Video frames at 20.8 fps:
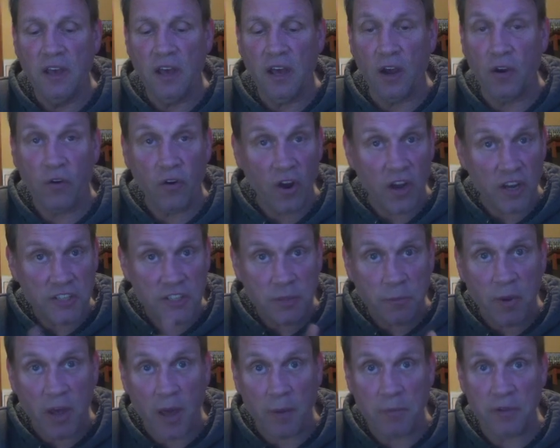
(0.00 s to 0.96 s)
across
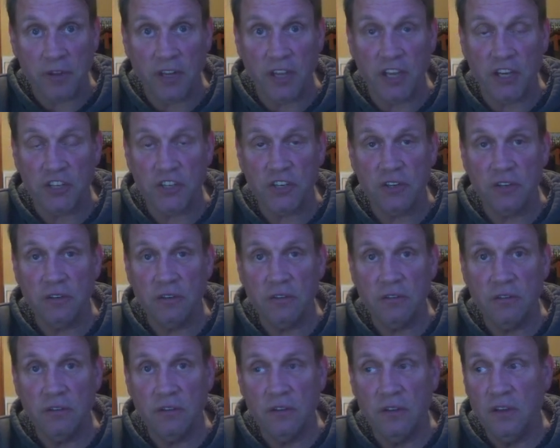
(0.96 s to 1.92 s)
the population,
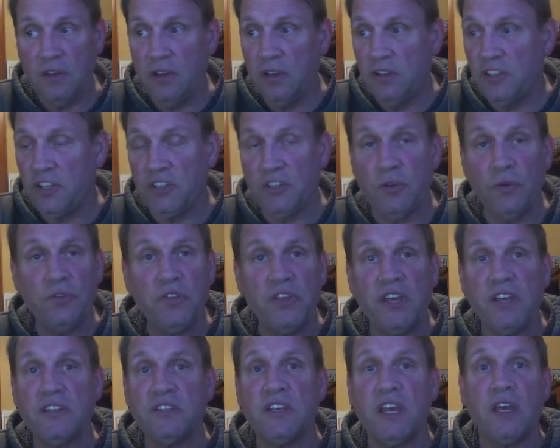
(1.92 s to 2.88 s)
to do
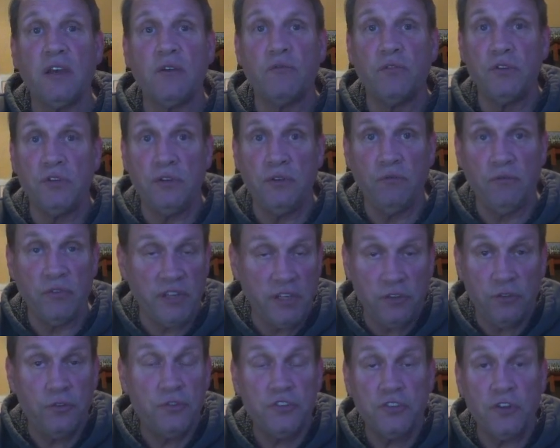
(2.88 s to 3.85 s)
things like
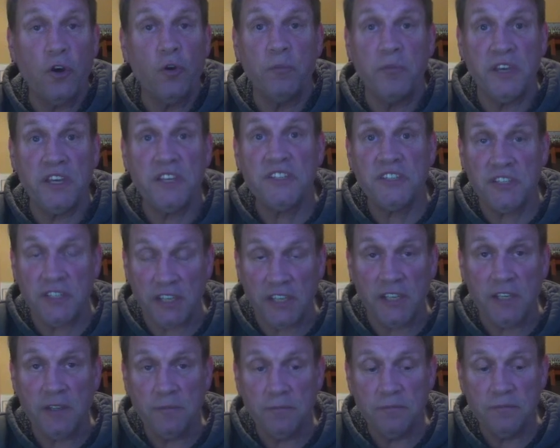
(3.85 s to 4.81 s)
reduce
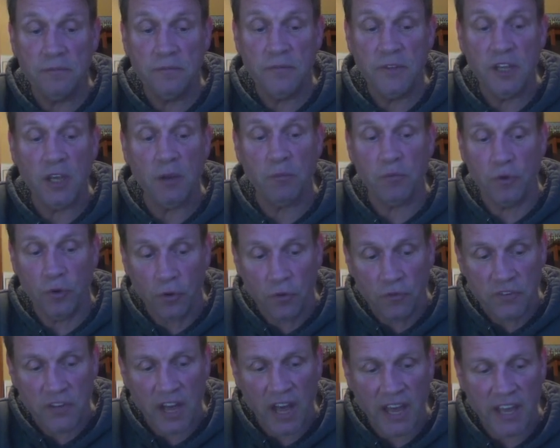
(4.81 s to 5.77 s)
obesity,
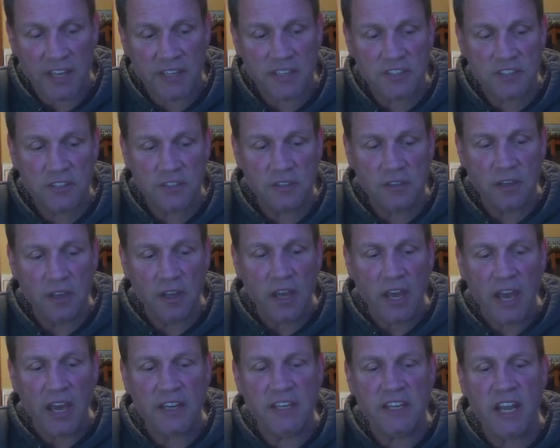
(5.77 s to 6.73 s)
improve diets,
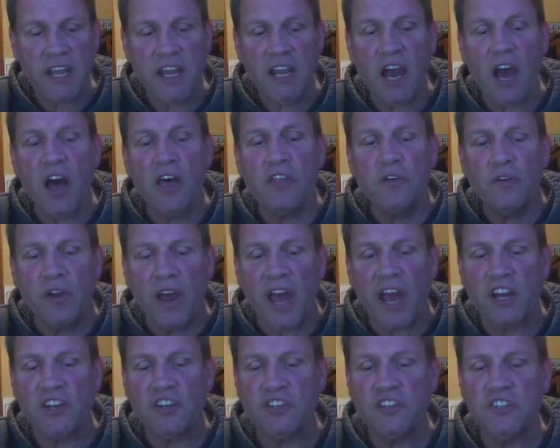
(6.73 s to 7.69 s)
and take other
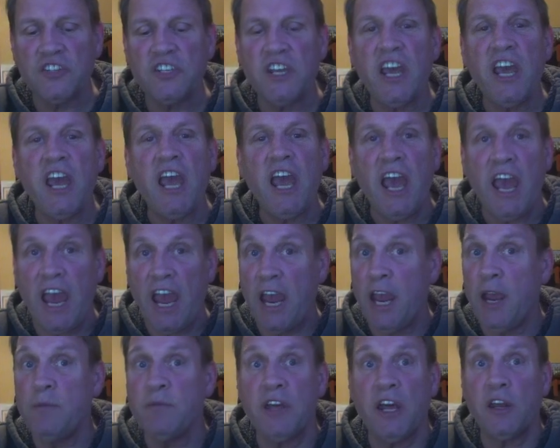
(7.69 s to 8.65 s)
actions
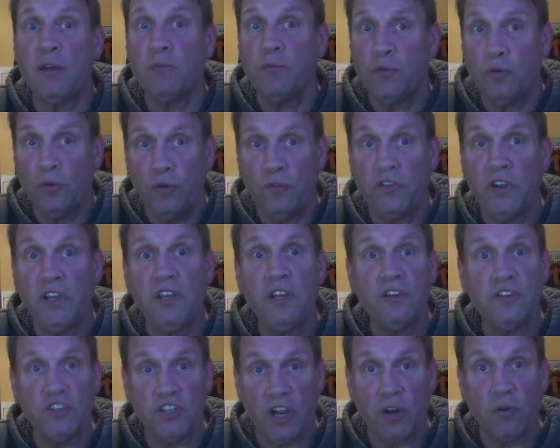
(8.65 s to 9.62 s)
aimed at
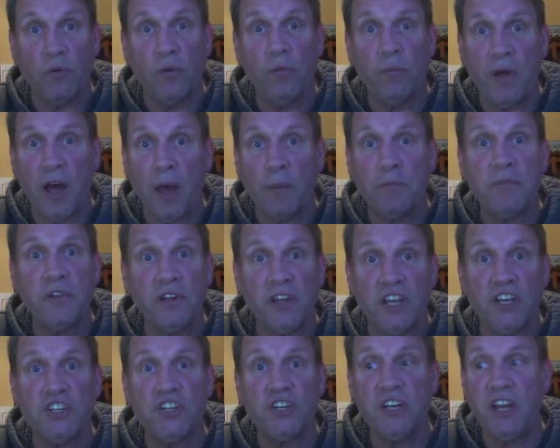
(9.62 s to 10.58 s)
improving general
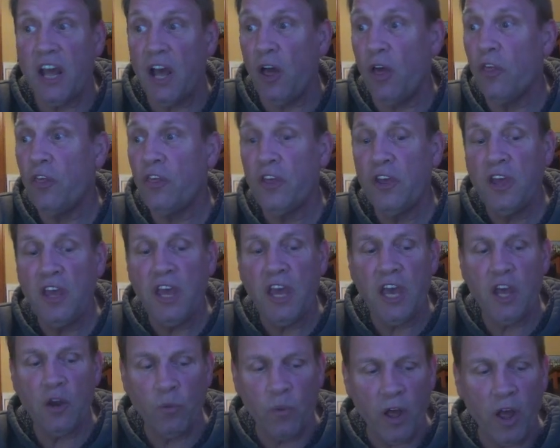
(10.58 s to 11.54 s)
population health
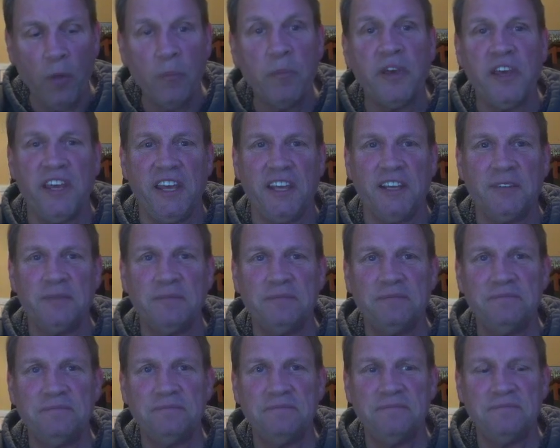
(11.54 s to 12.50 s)
and well being.
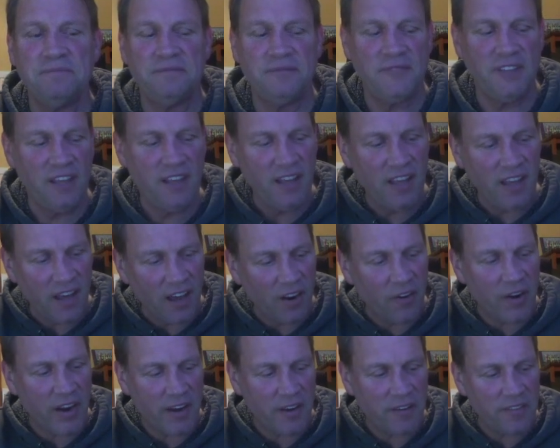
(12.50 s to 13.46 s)
All
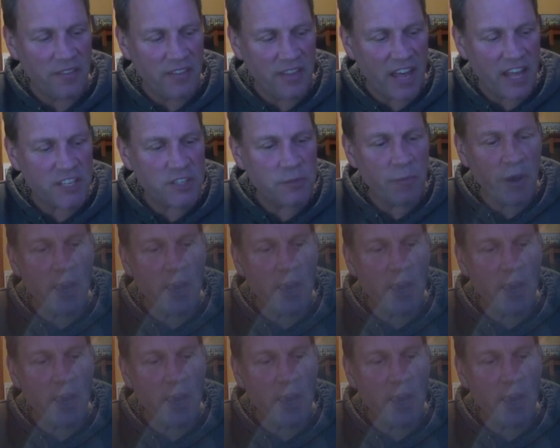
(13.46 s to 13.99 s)
right, that's